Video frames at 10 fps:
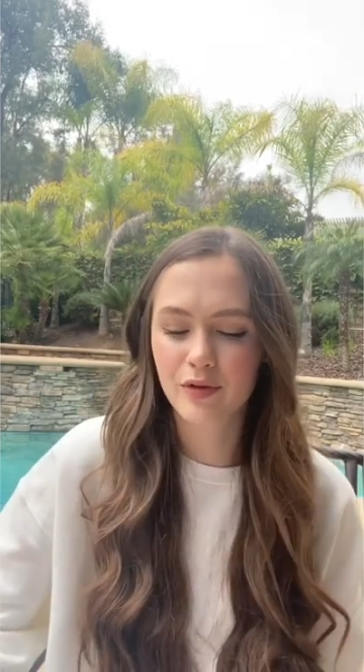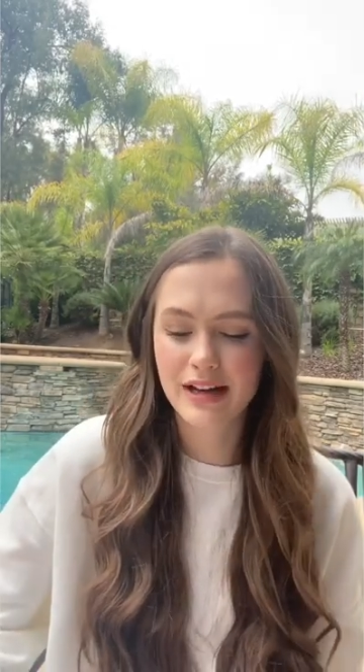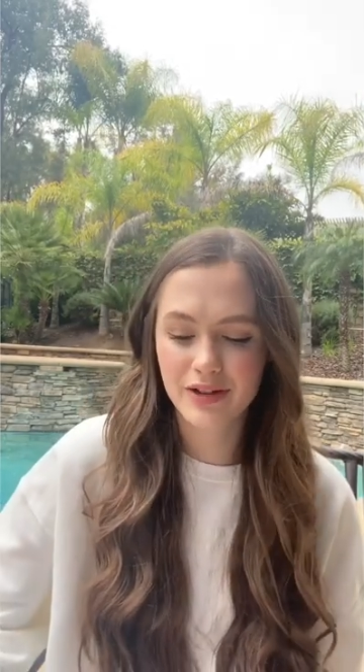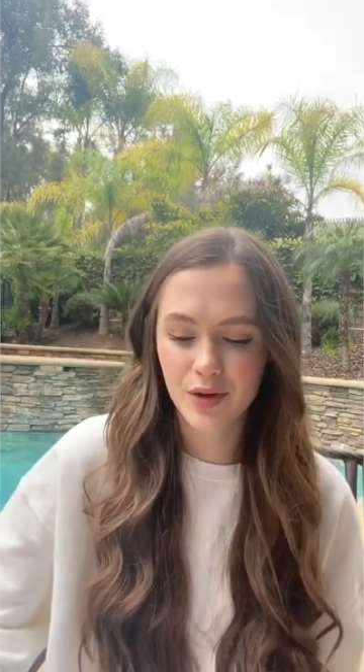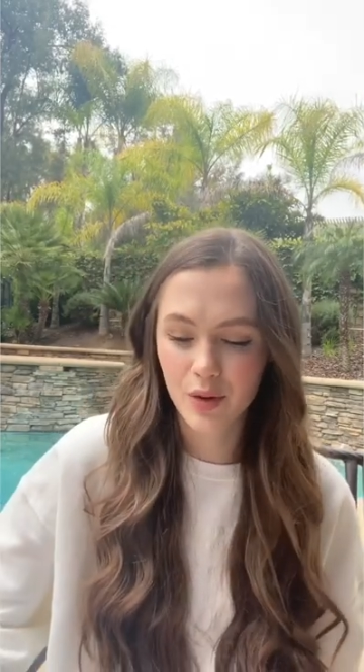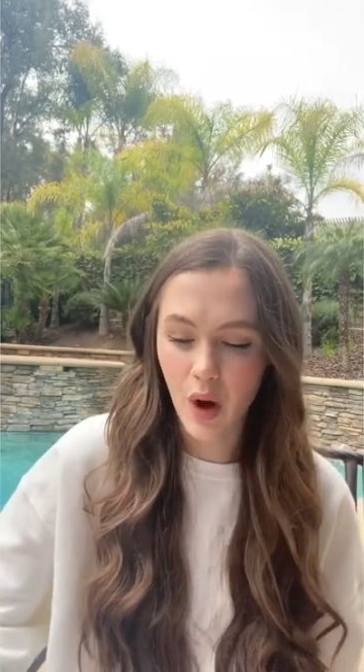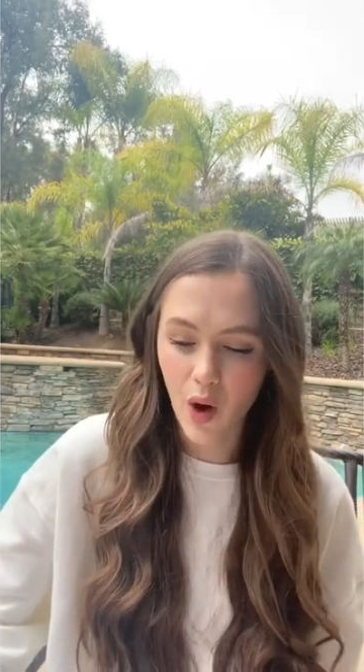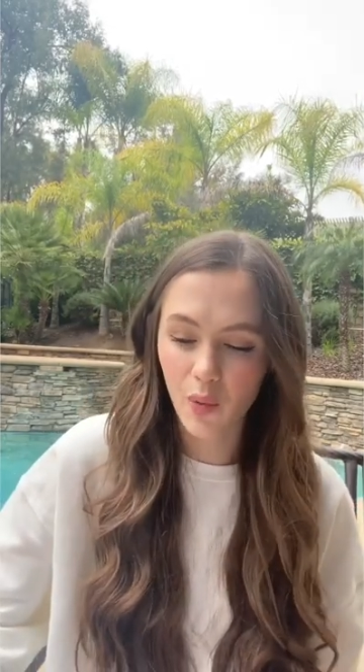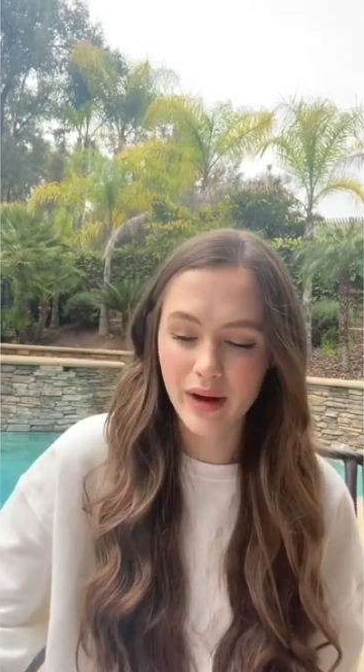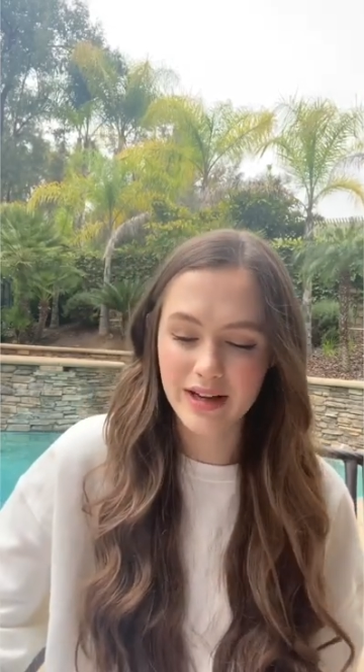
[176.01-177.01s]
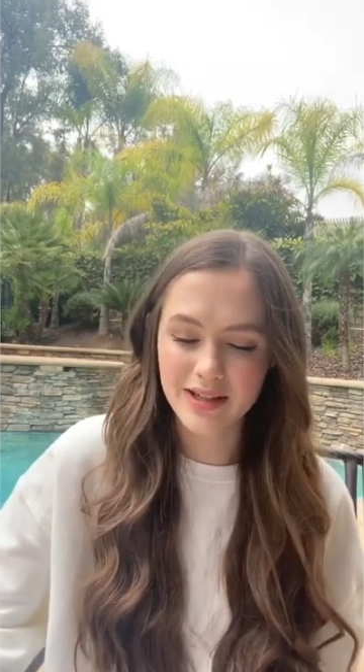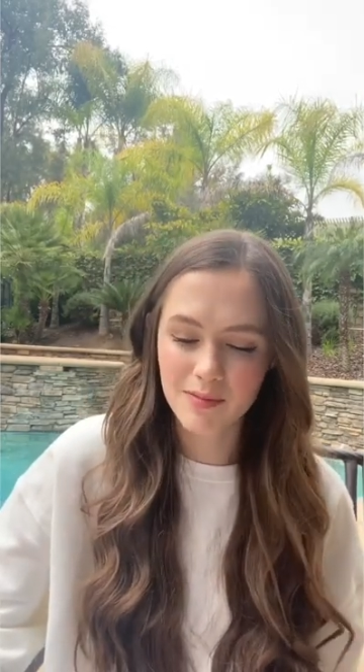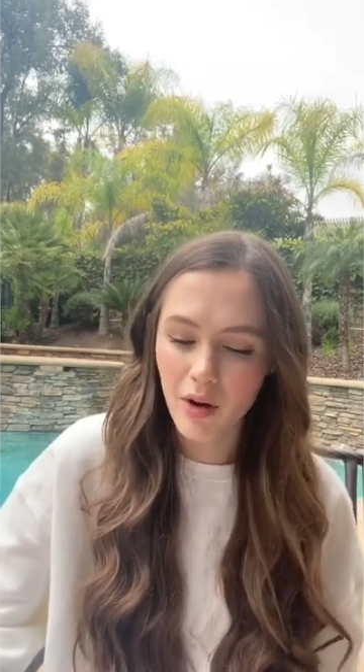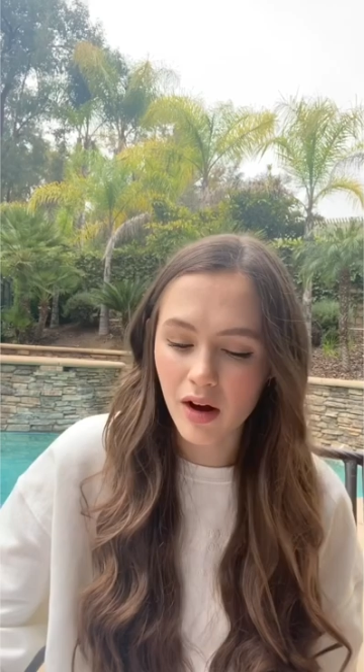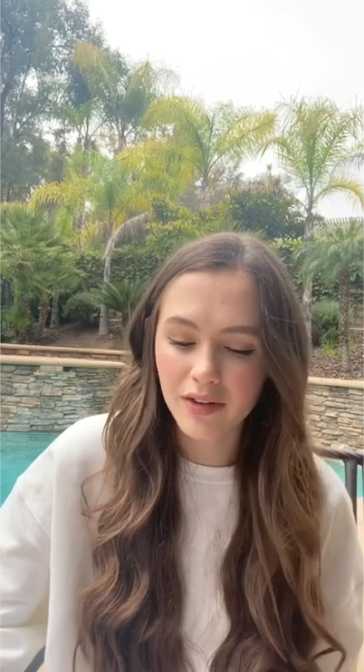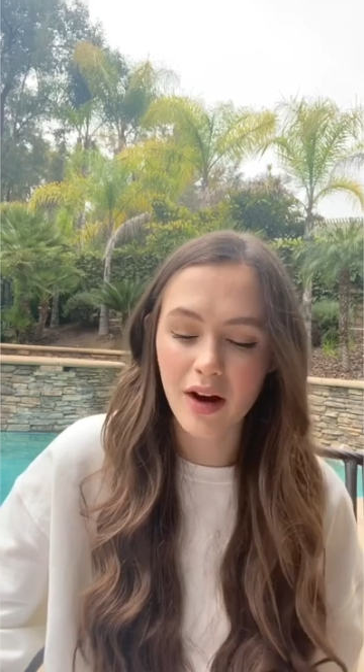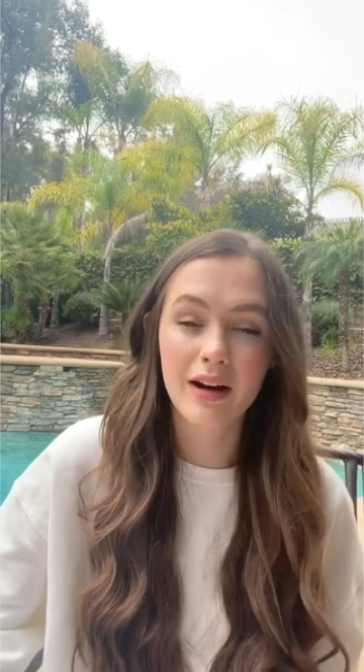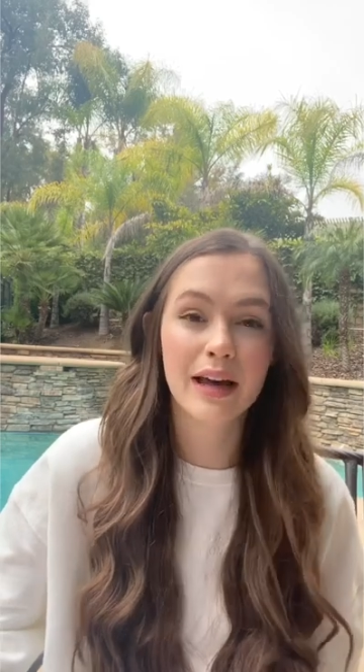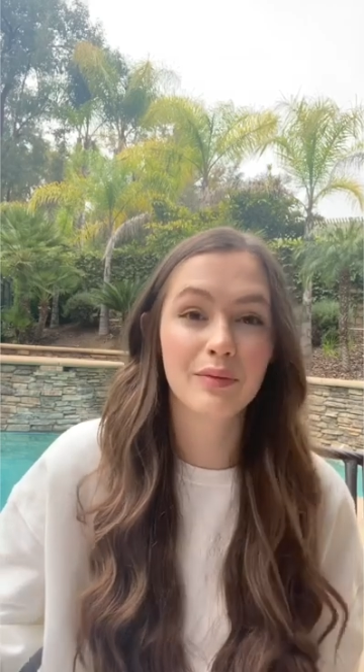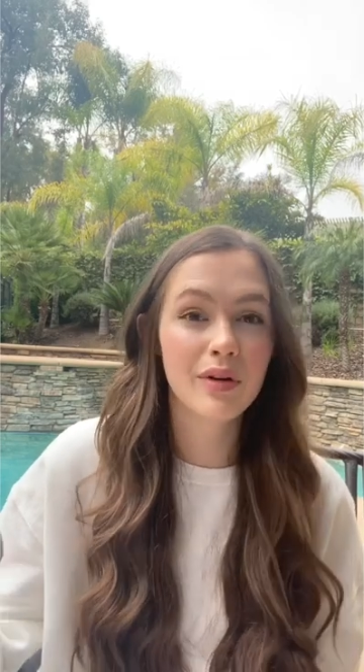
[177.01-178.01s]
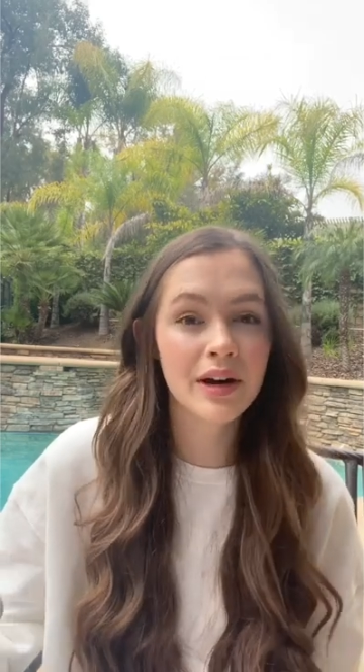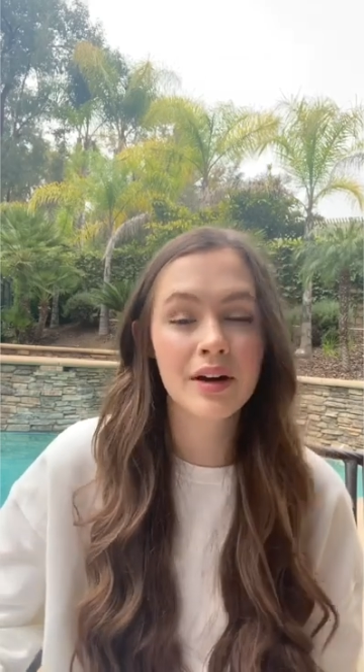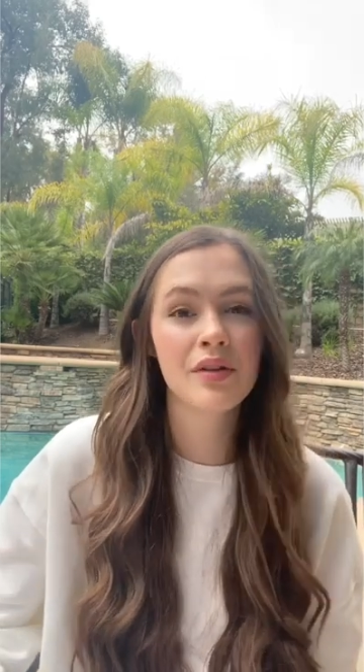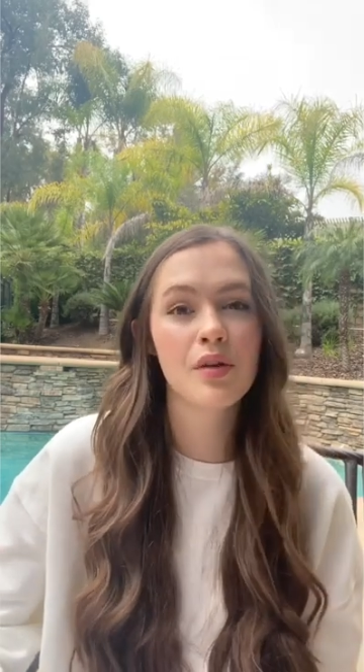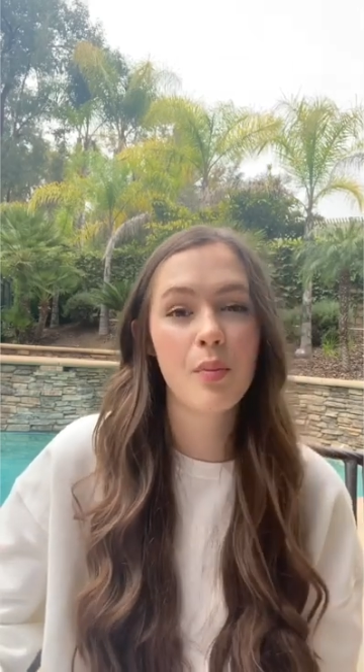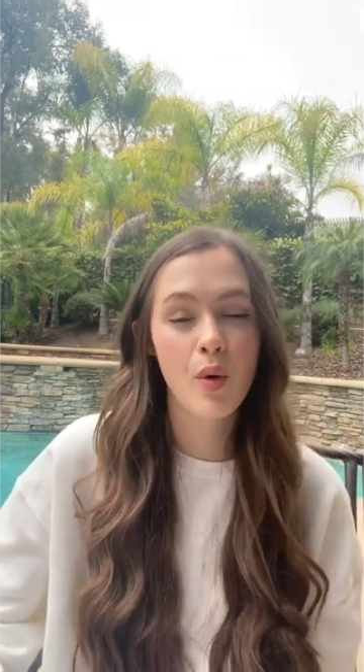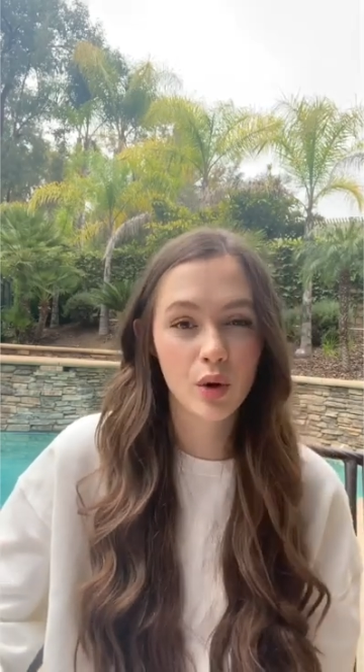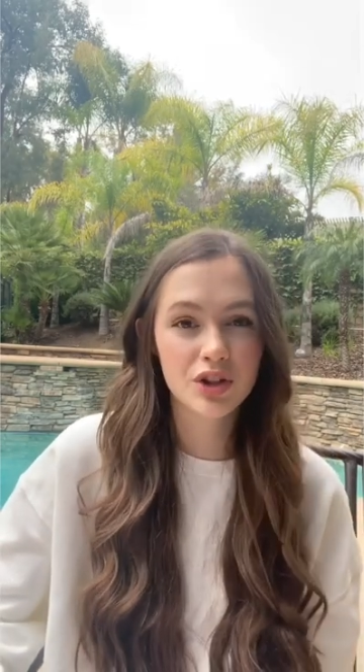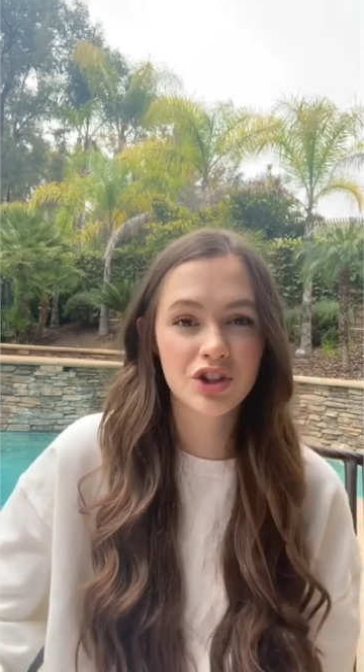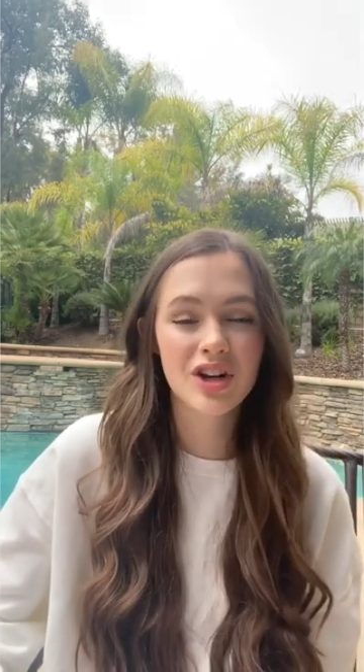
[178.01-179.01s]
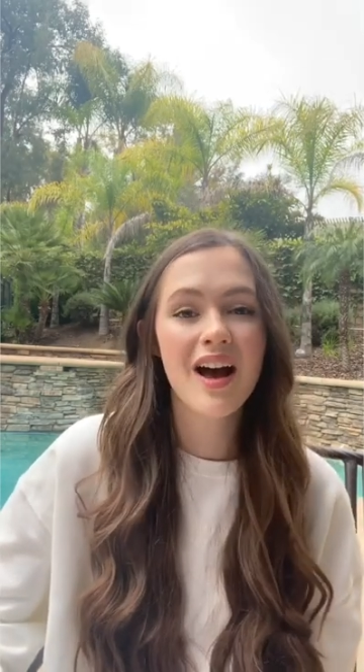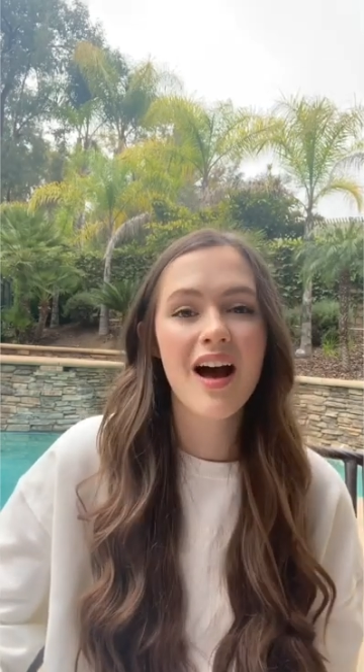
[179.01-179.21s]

rescue call when a small dog had run under the porch